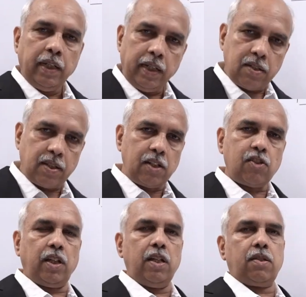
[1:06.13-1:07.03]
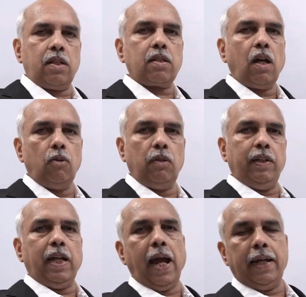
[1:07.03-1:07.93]
In such cases, how do
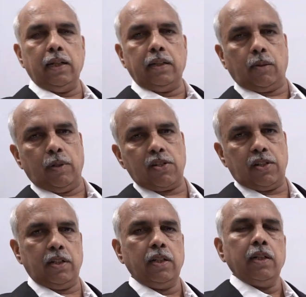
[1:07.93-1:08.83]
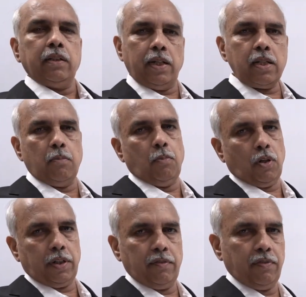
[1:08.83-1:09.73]
we handle the question? That is
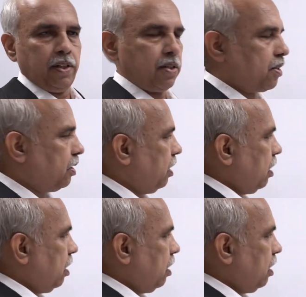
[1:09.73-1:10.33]
important for us.